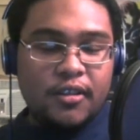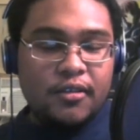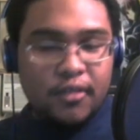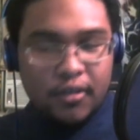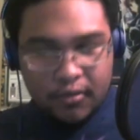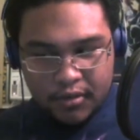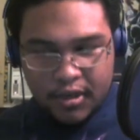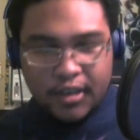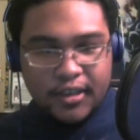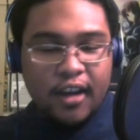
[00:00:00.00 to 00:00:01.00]
you know,
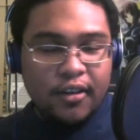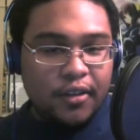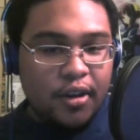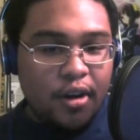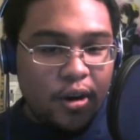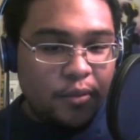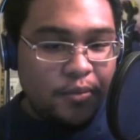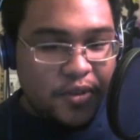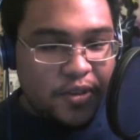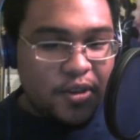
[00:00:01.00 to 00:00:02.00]
cut down on the
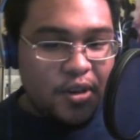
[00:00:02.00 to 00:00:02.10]
carbs.